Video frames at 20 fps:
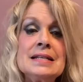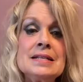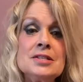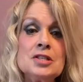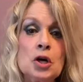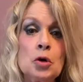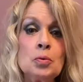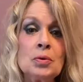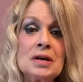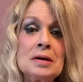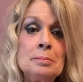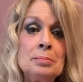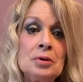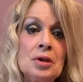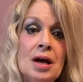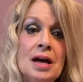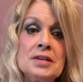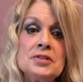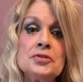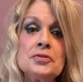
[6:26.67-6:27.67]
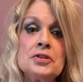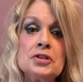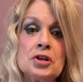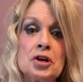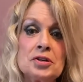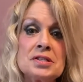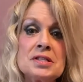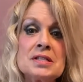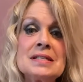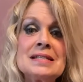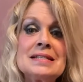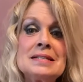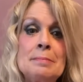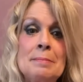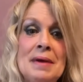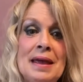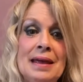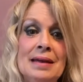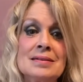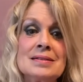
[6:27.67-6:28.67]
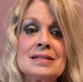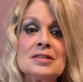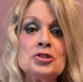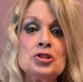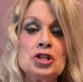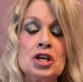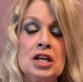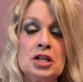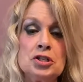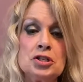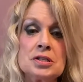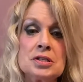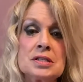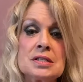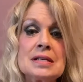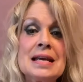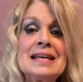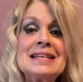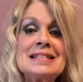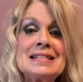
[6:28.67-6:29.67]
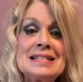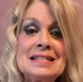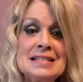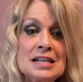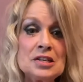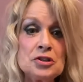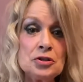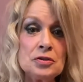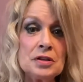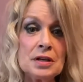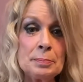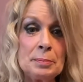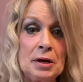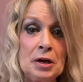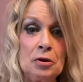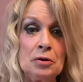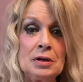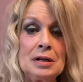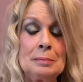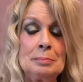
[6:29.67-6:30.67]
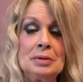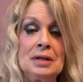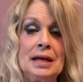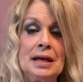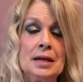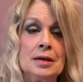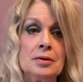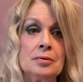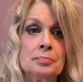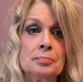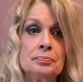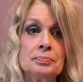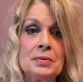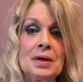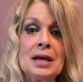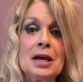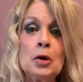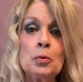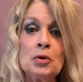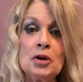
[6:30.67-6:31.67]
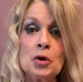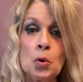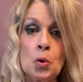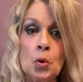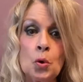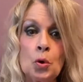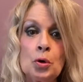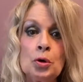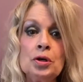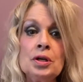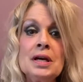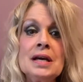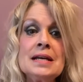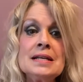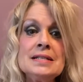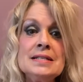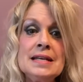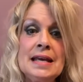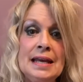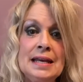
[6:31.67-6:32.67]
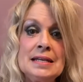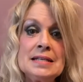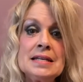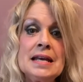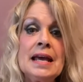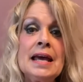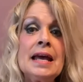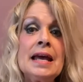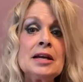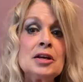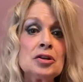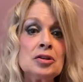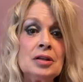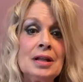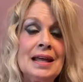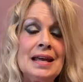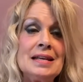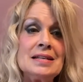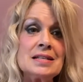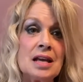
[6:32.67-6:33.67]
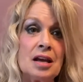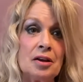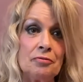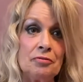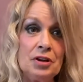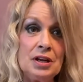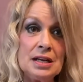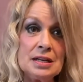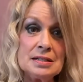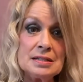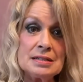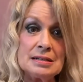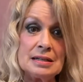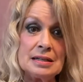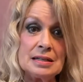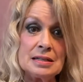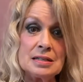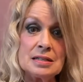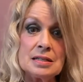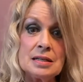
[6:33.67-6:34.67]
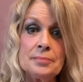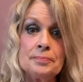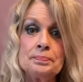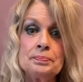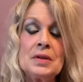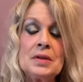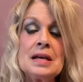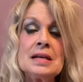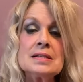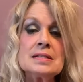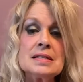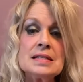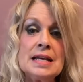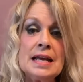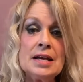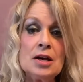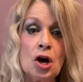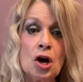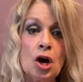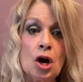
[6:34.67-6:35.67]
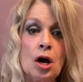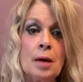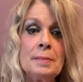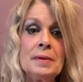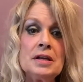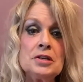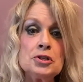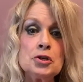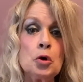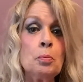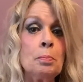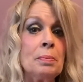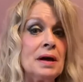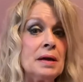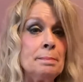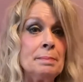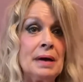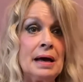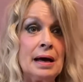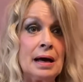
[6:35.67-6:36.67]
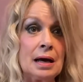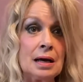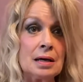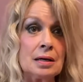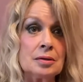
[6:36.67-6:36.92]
Don't comply to the narcissist's demands and changes. Stick to the parenting plan. Record, date, and collate every incident. Stay calm and don't bite back.